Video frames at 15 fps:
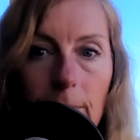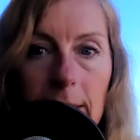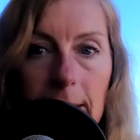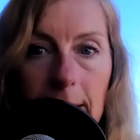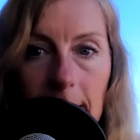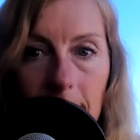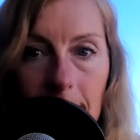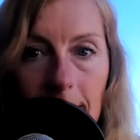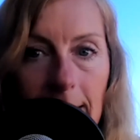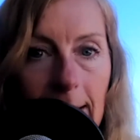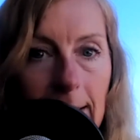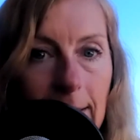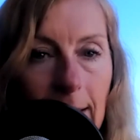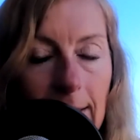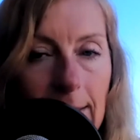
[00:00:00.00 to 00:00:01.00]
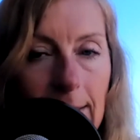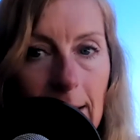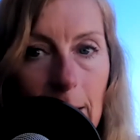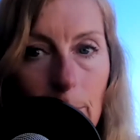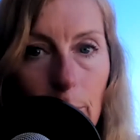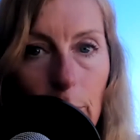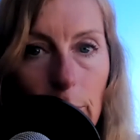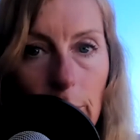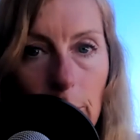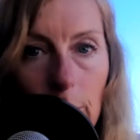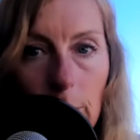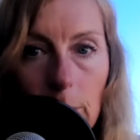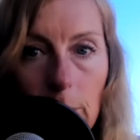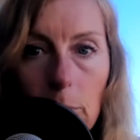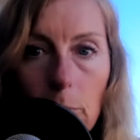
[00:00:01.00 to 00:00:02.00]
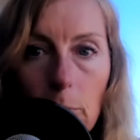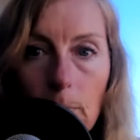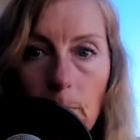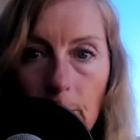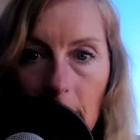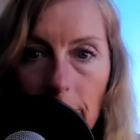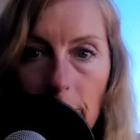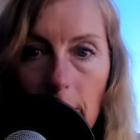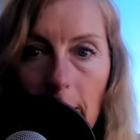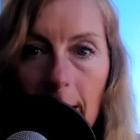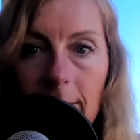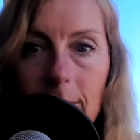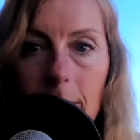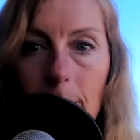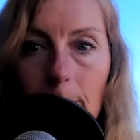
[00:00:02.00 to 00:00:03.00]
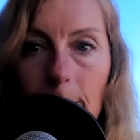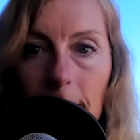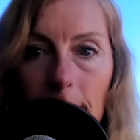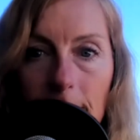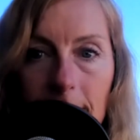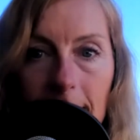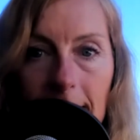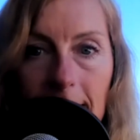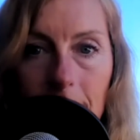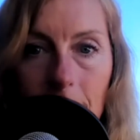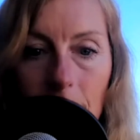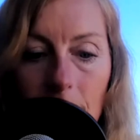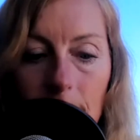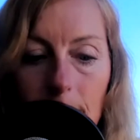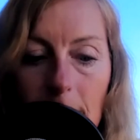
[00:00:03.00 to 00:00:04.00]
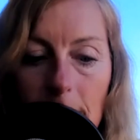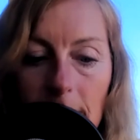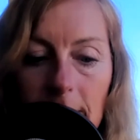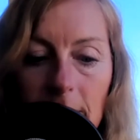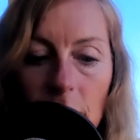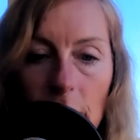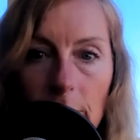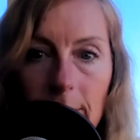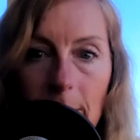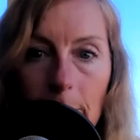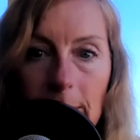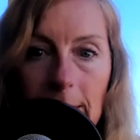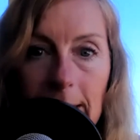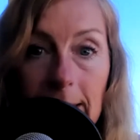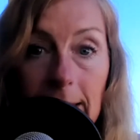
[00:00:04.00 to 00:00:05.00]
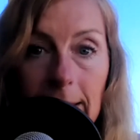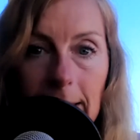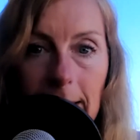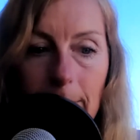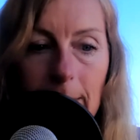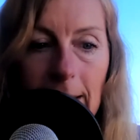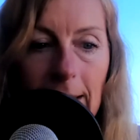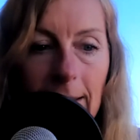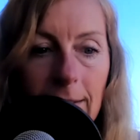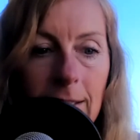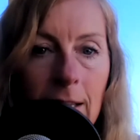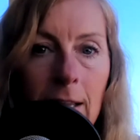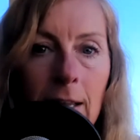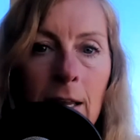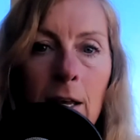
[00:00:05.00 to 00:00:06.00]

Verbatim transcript: 60 day, 90 day protocol if you have some parasites or some other issues that we need to eliminate